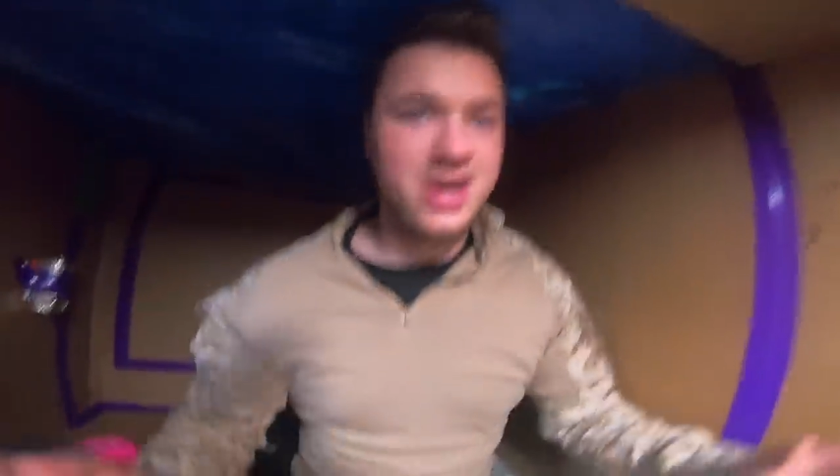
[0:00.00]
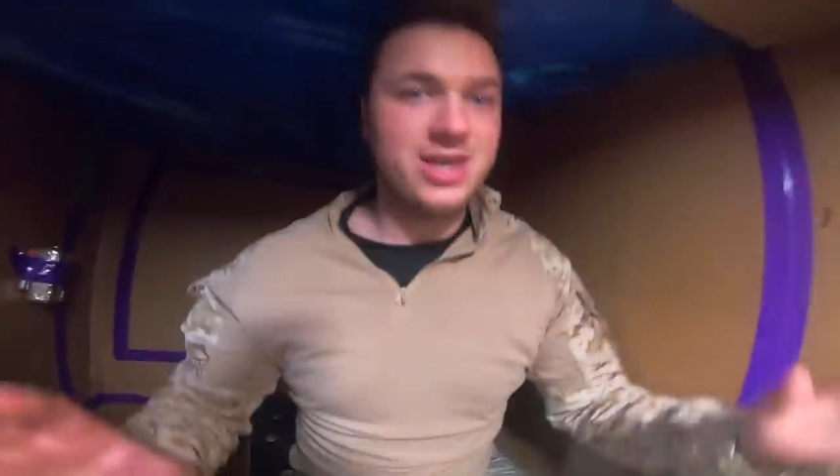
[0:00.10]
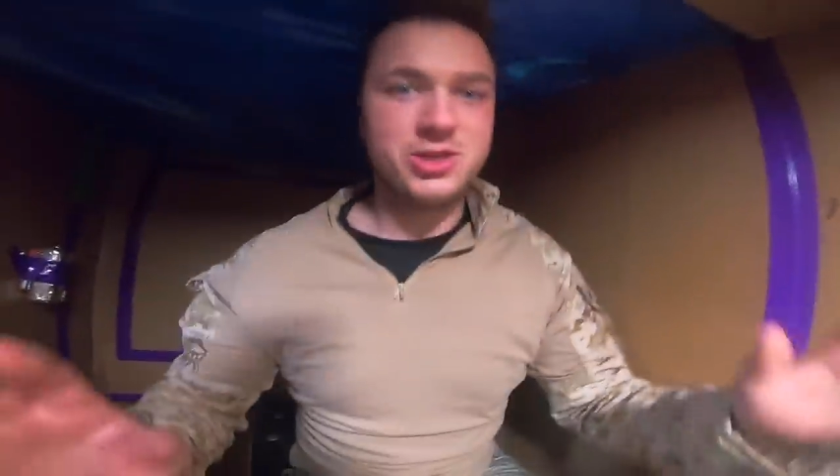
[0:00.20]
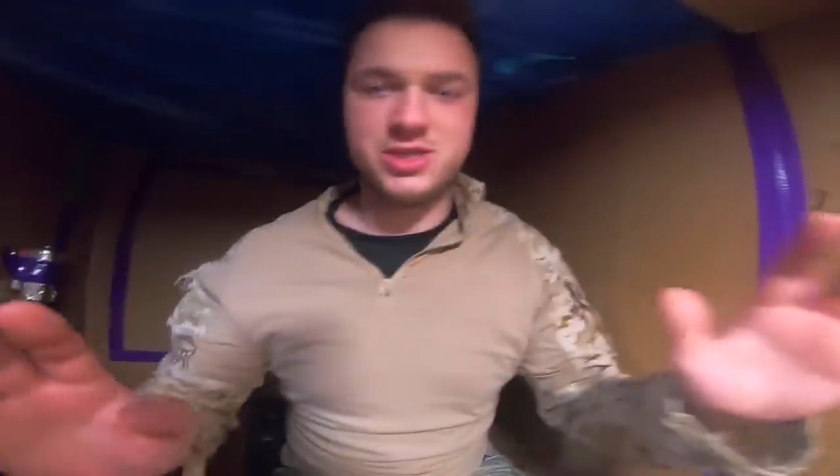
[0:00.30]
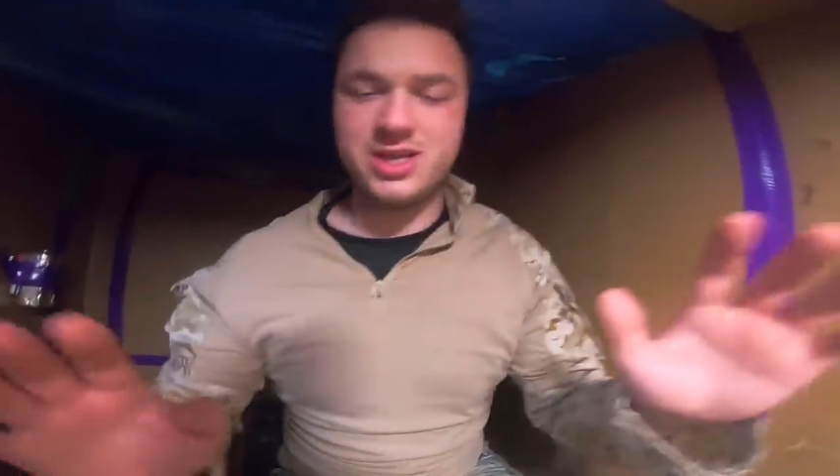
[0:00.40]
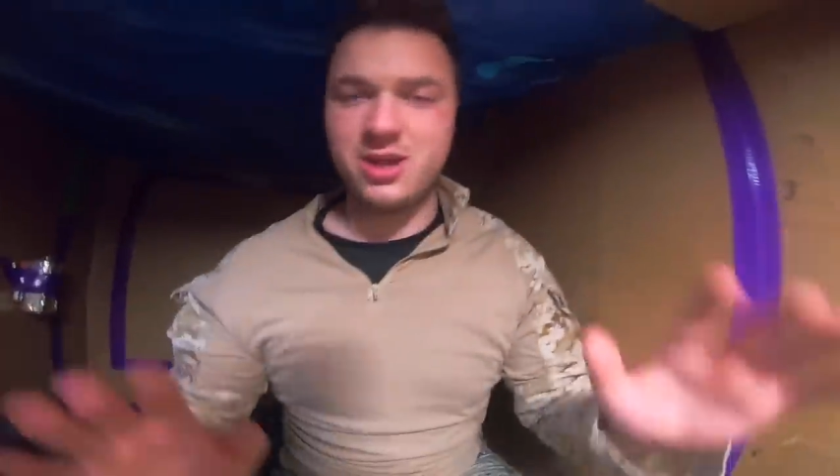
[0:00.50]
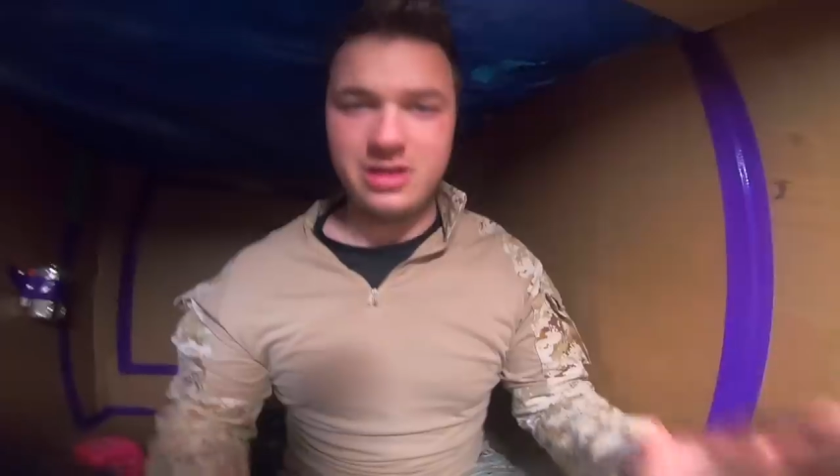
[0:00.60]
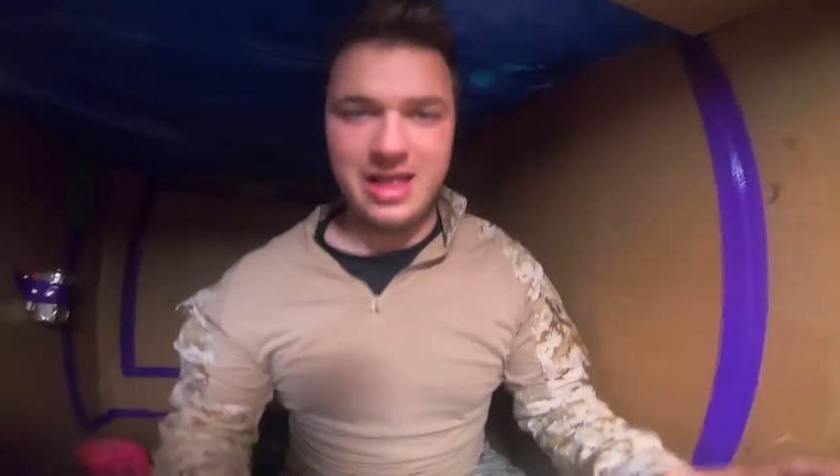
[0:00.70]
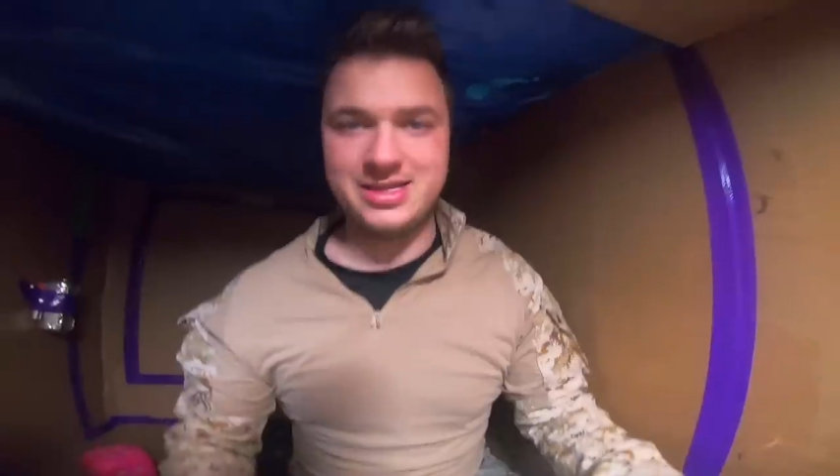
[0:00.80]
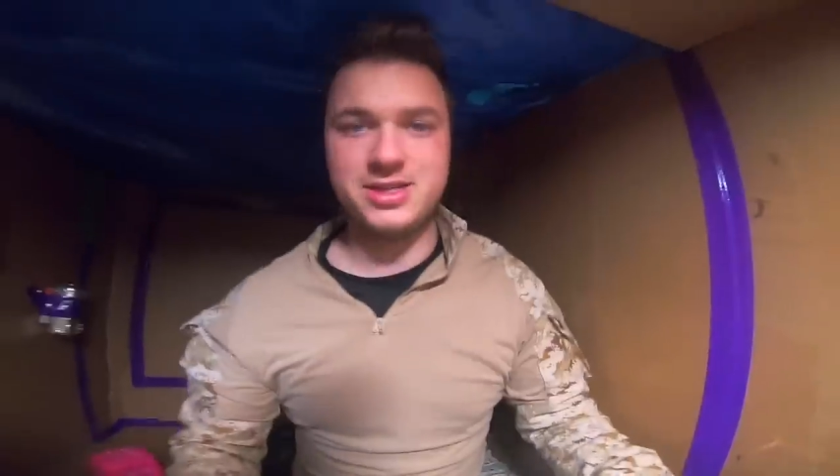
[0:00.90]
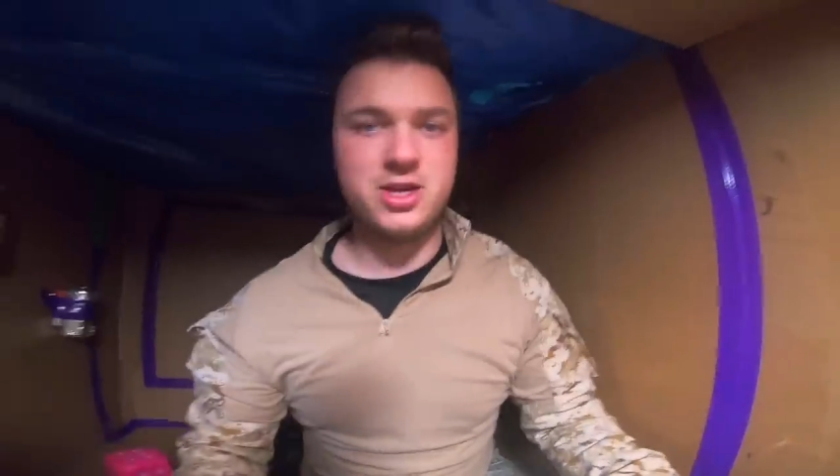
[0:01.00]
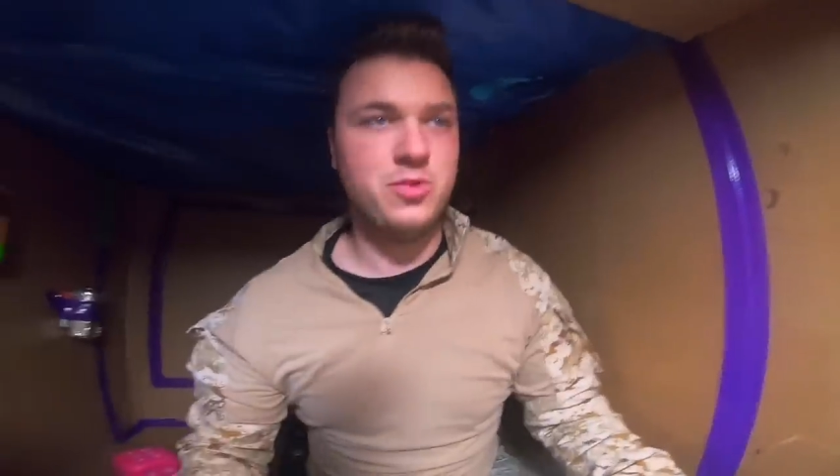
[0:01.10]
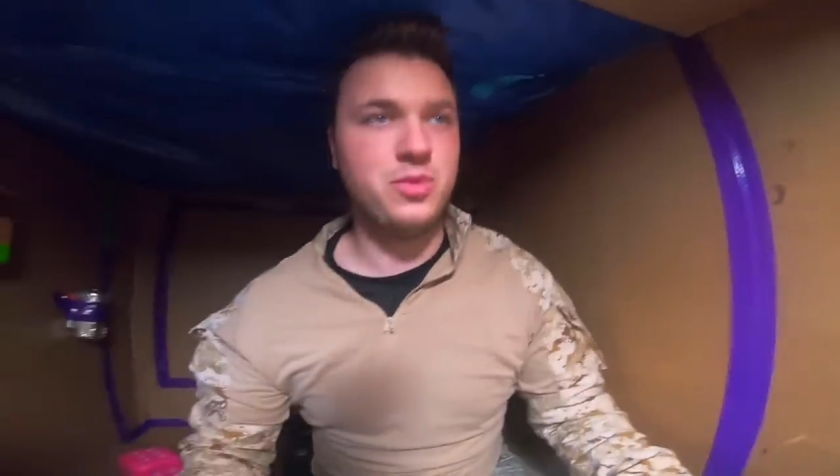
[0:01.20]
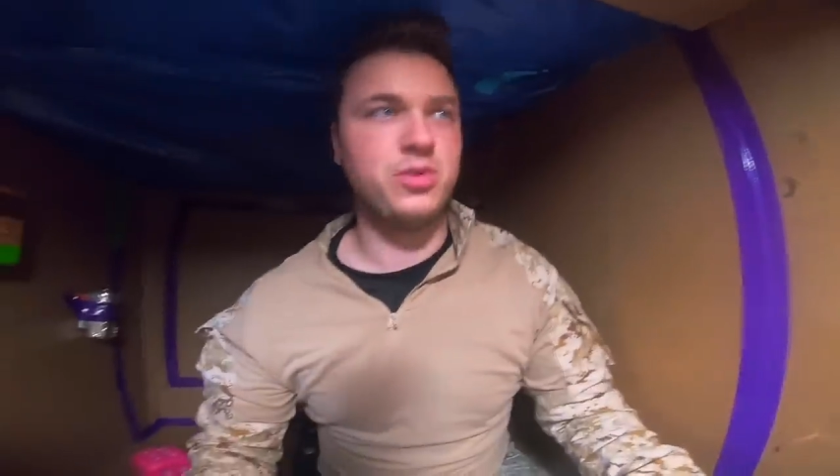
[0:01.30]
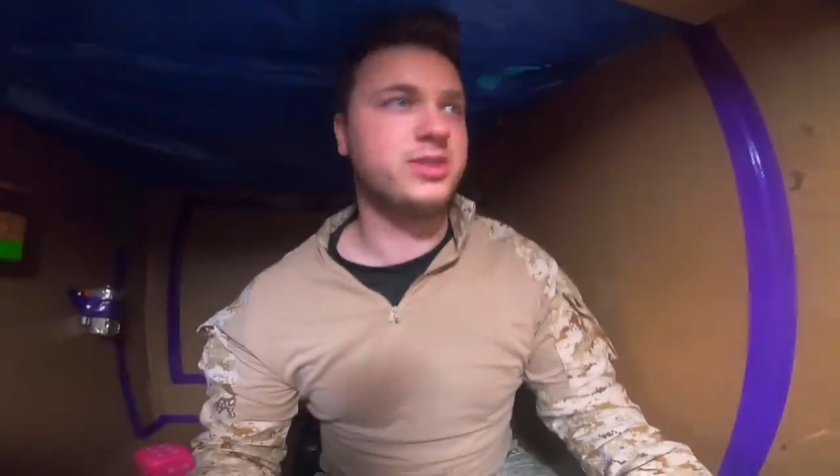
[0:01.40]
It's just like a classic
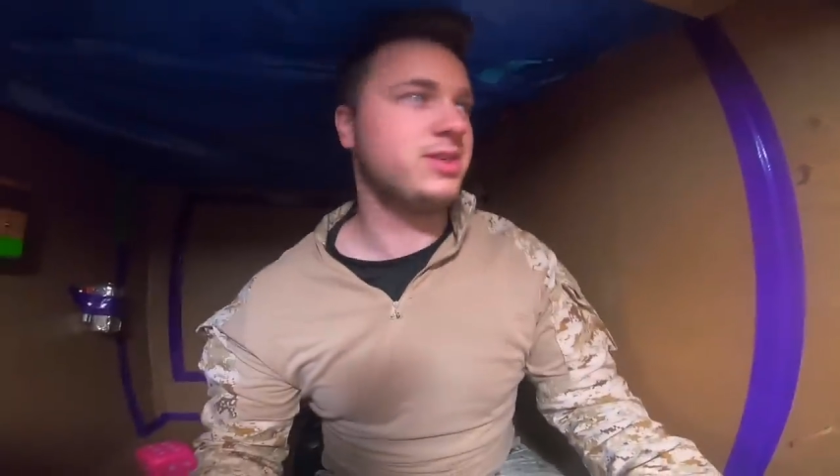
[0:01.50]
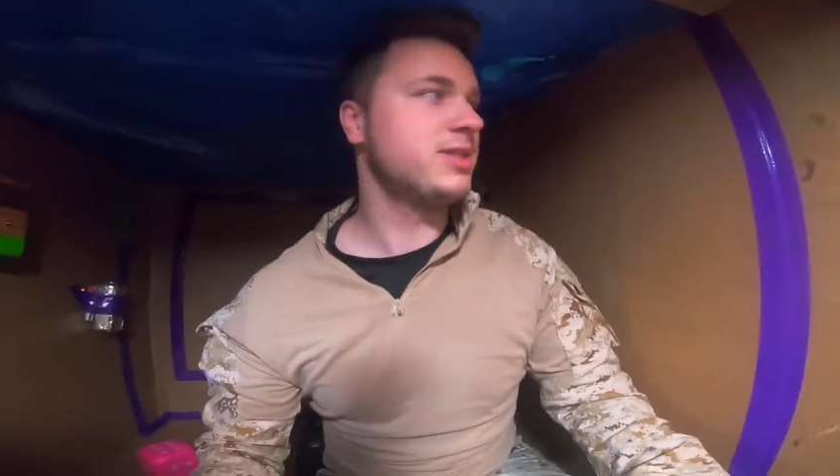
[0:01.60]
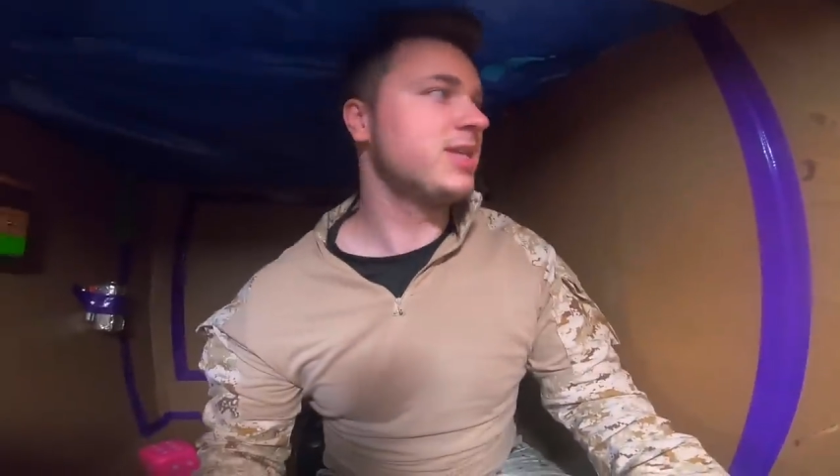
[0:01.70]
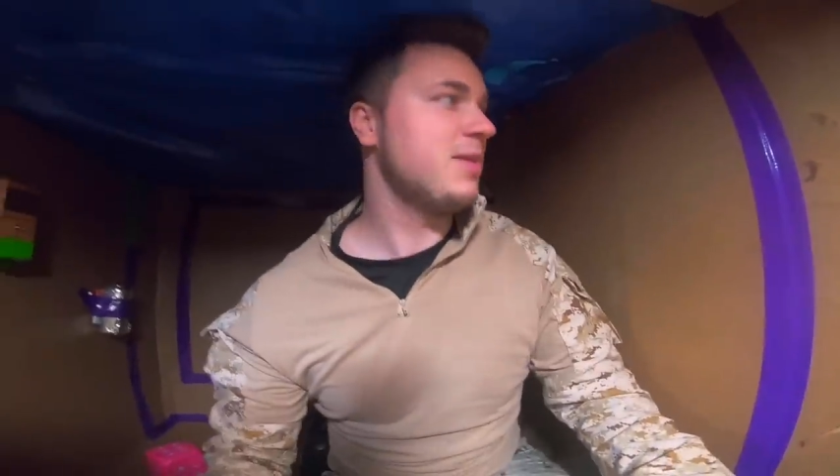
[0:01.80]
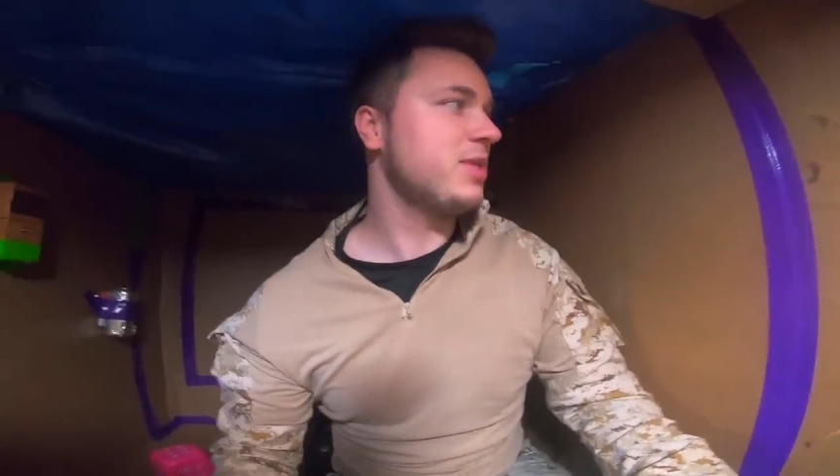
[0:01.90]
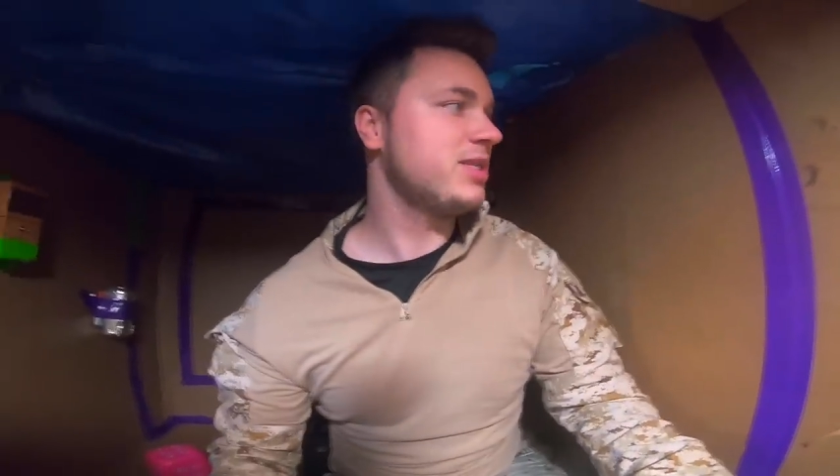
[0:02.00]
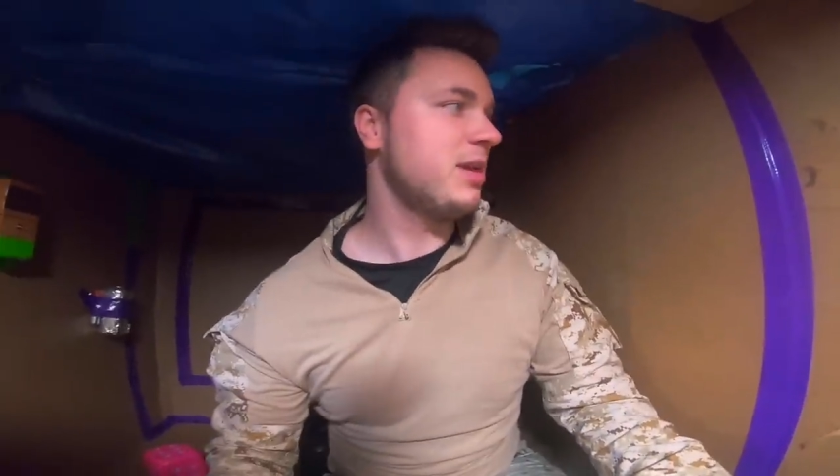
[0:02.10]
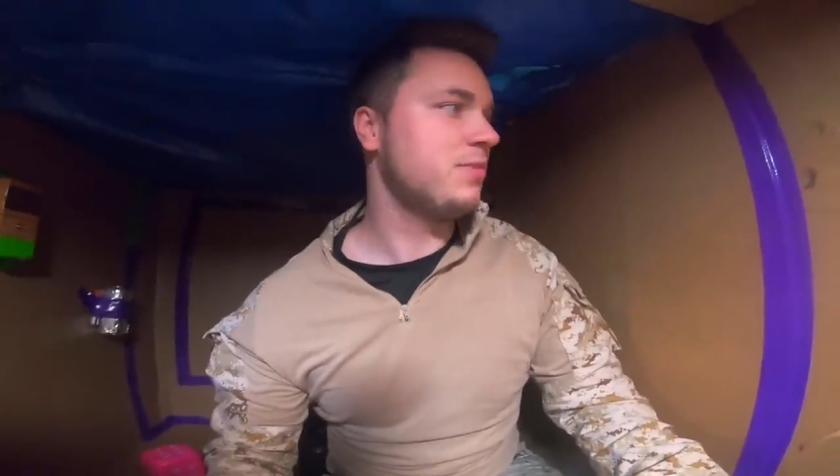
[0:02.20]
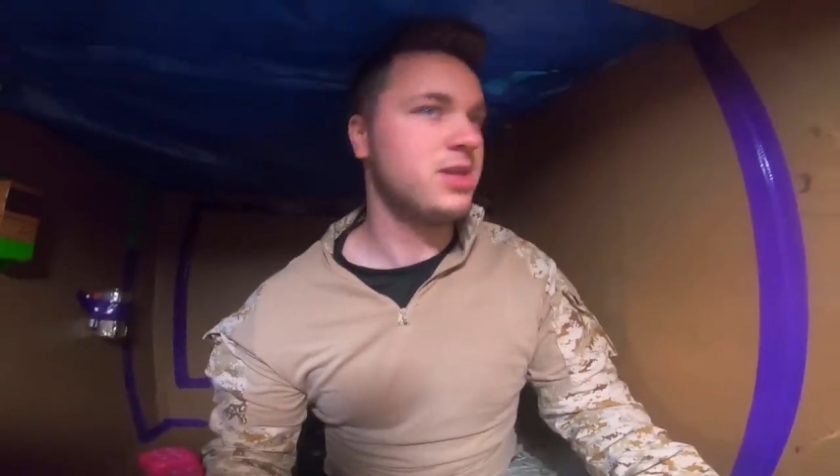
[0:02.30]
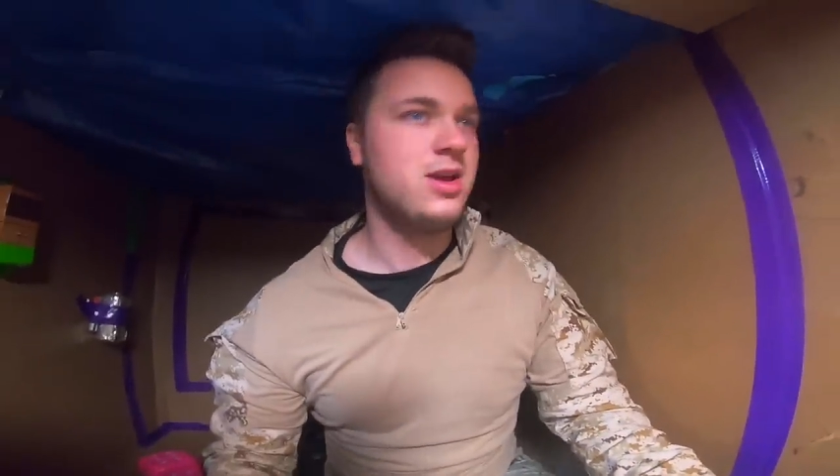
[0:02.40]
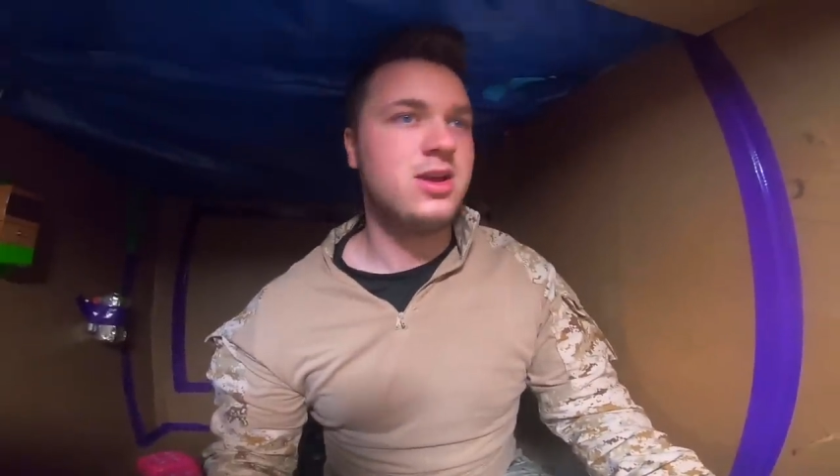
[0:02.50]
human prison escape, except